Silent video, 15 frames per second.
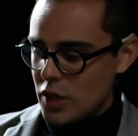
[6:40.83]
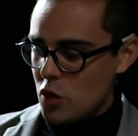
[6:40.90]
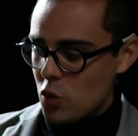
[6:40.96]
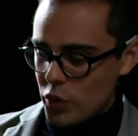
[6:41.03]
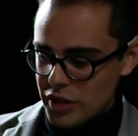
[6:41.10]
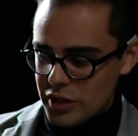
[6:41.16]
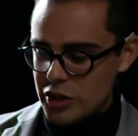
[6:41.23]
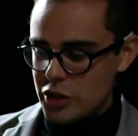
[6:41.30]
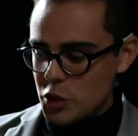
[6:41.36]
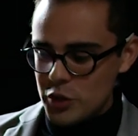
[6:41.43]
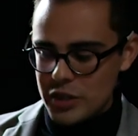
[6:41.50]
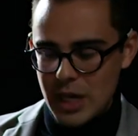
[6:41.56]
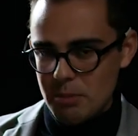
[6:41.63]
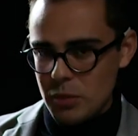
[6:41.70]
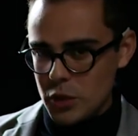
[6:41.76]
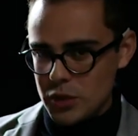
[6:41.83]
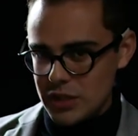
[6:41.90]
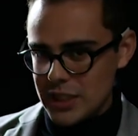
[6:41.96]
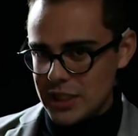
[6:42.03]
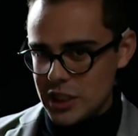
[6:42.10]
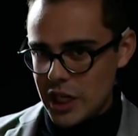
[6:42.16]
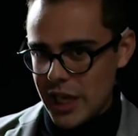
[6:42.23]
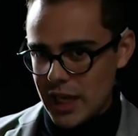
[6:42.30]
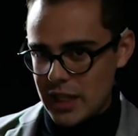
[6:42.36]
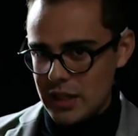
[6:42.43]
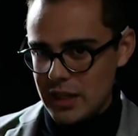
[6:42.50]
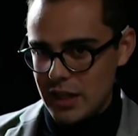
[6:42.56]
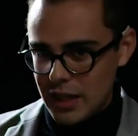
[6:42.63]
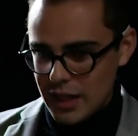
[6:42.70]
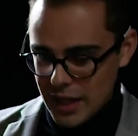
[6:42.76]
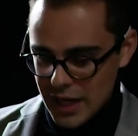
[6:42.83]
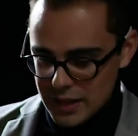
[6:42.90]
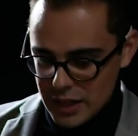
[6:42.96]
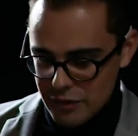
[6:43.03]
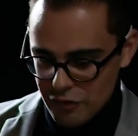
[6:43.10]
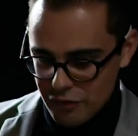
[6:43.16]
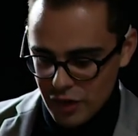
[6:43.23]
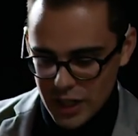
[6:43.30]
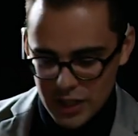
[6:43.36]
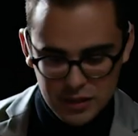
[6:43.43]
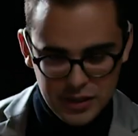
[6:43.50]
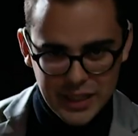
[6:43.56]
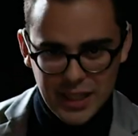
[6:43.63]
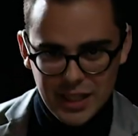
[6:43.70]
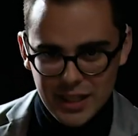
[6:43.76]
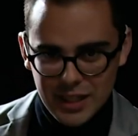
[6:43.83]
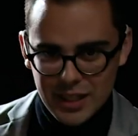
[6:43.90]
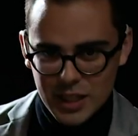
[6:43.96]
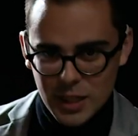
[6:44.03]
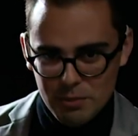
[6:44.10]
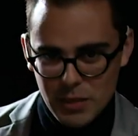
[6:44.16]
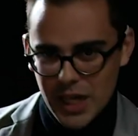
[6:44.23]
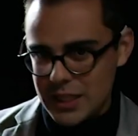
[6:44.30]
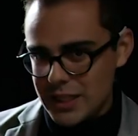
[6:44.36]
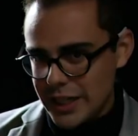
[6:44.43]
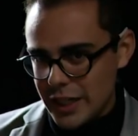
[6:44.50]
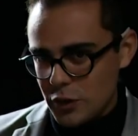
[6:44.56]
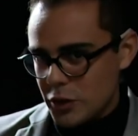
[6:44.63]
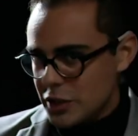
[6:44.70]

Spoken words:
with two tempos in each hand and then finally come back together.